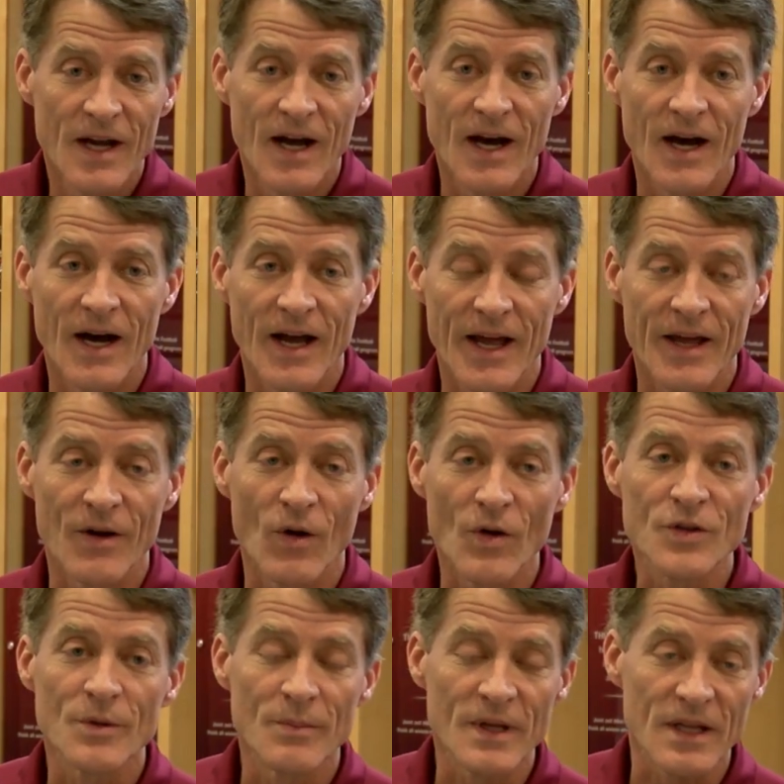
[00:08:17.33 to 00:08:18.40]
uh, and
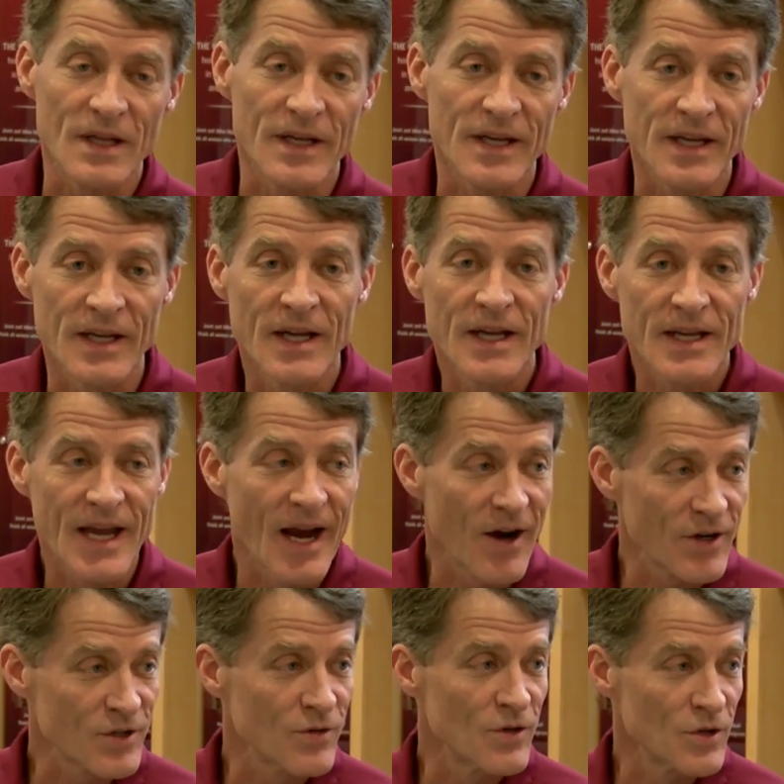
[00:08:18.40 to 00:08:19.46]
ultimately
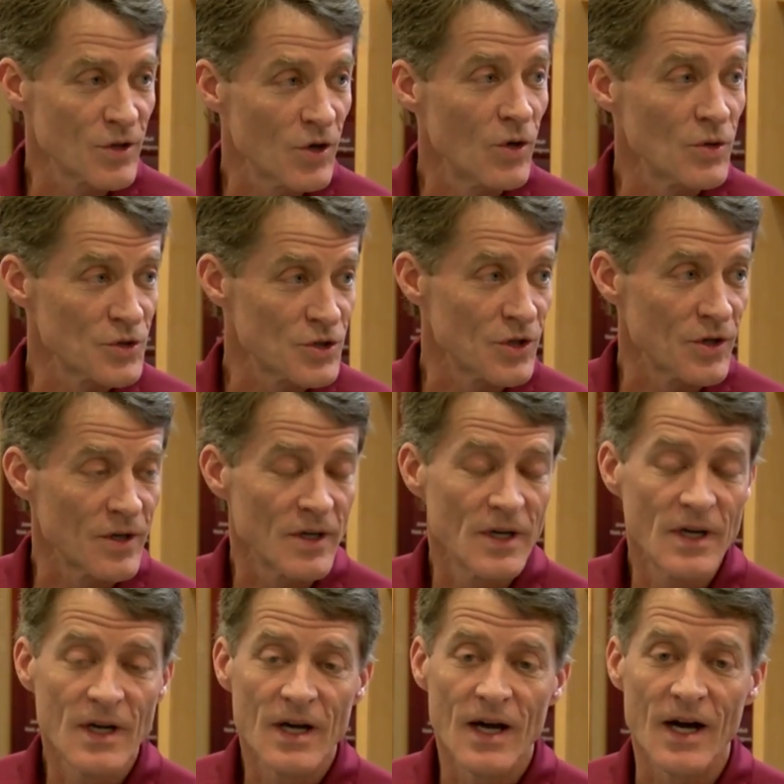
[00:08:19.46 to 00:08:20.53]
character and culture
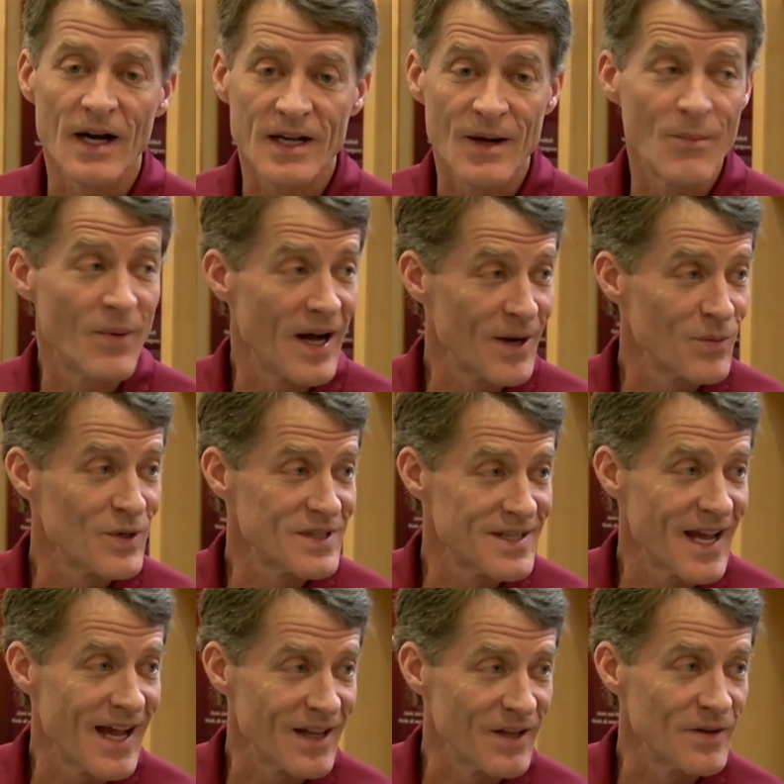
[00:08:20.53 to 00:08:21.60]
uh, combined with
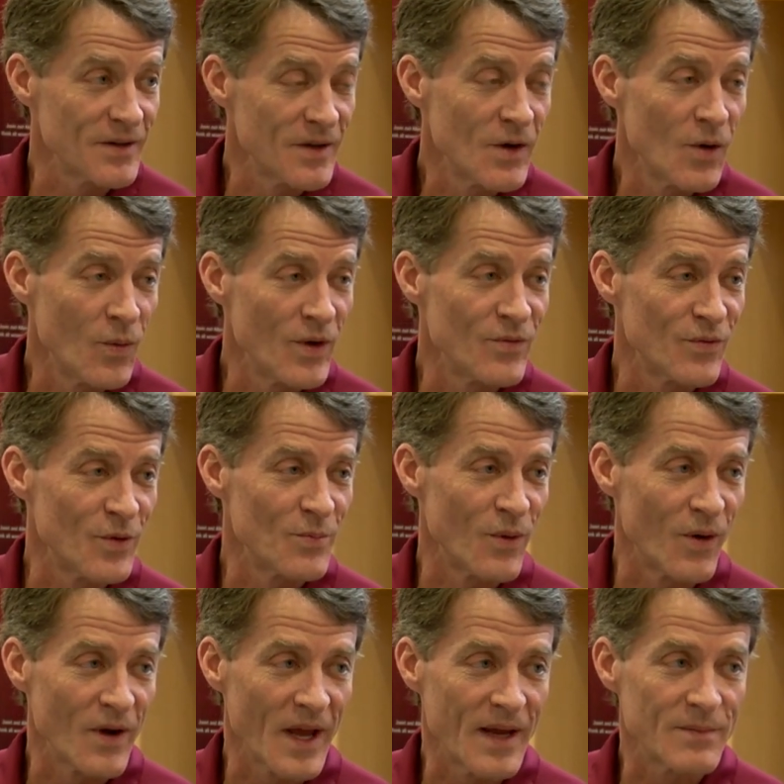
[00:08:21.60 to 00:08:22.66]
talent win
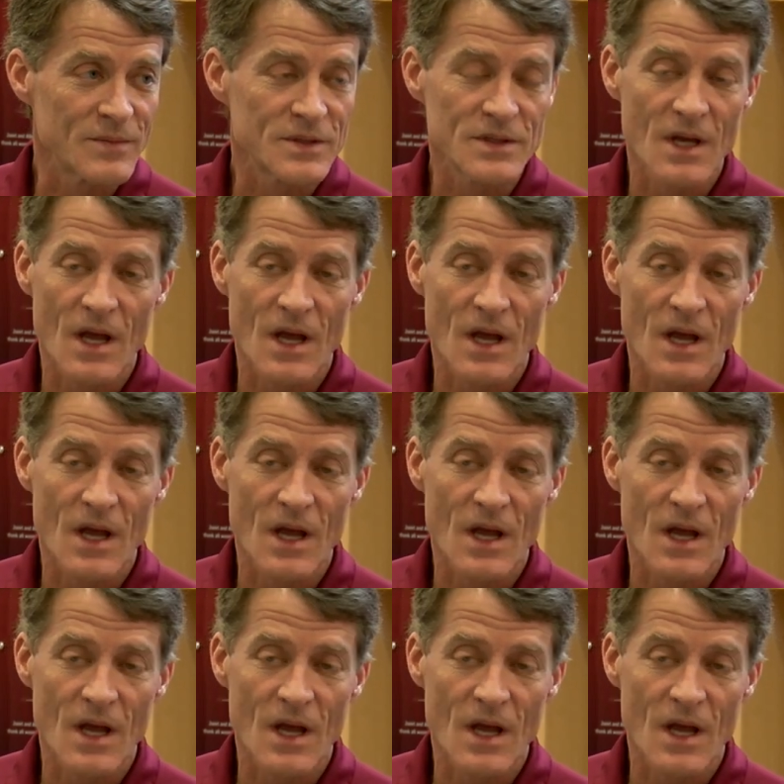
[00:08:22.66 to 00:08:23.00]
football games.